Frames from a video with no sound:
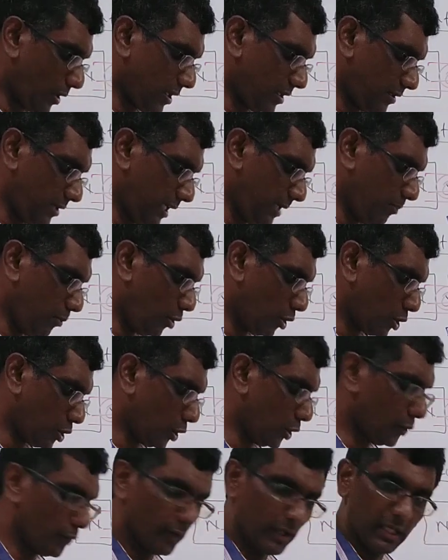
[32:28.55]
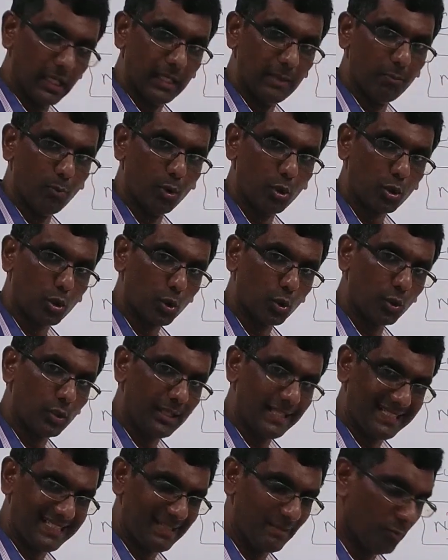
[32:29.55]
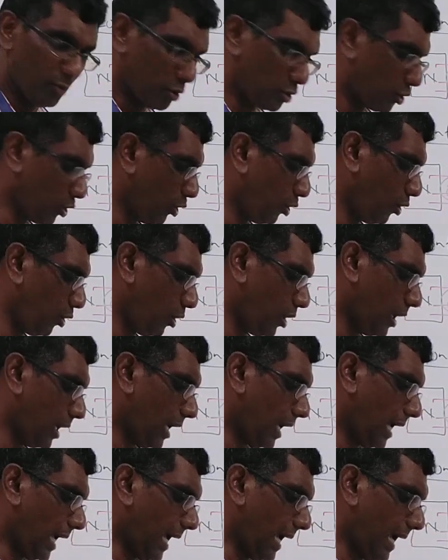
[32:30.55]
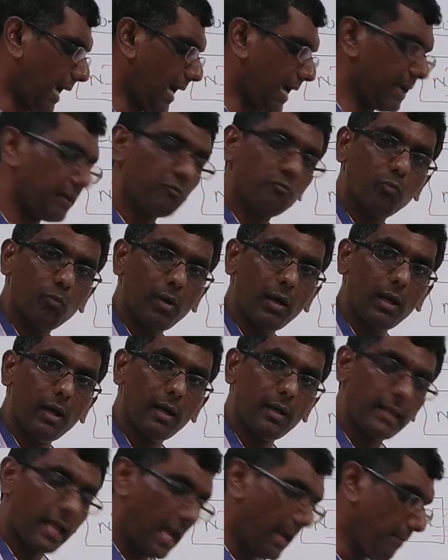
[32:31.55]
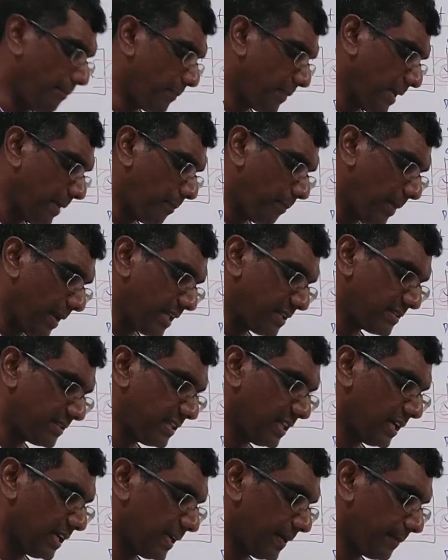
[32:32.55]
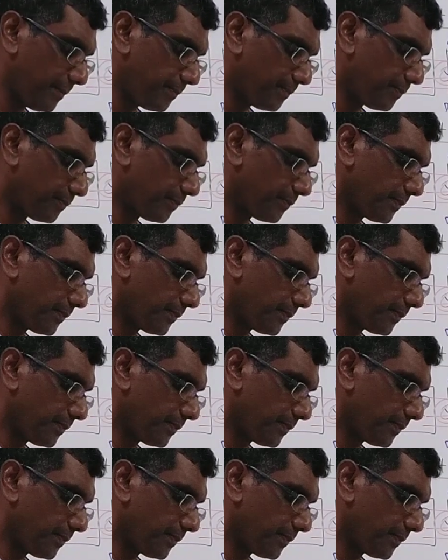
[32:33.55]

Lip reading: 3 motto, we learn motto, DC motto, and the empty place here,